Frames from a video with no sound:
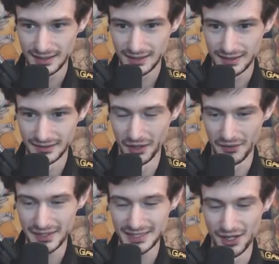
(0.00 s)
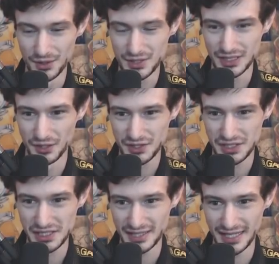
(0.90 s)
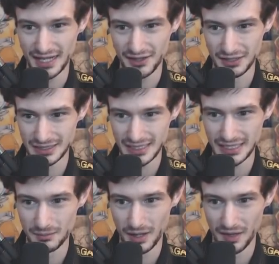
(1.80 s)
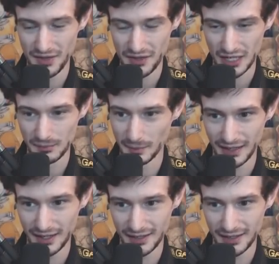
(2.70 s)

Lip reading: No, he knows, because he said, yeah, 13 a month. I thought I remembered that.